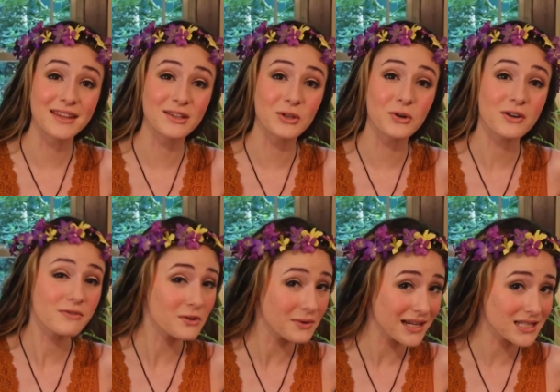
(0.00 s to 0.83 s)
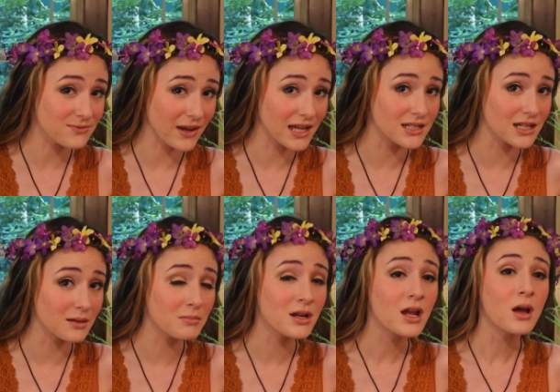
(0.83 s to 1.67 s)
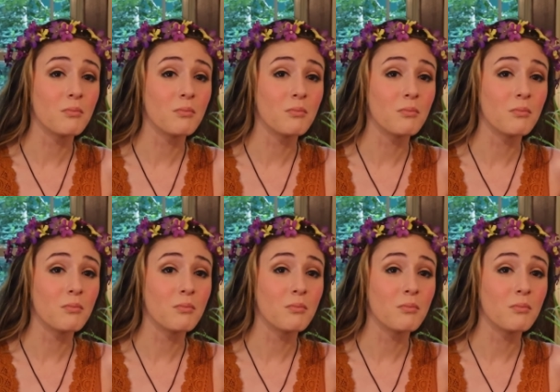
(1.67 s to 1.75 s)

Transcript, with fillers: And the Lord of the Rings fandom,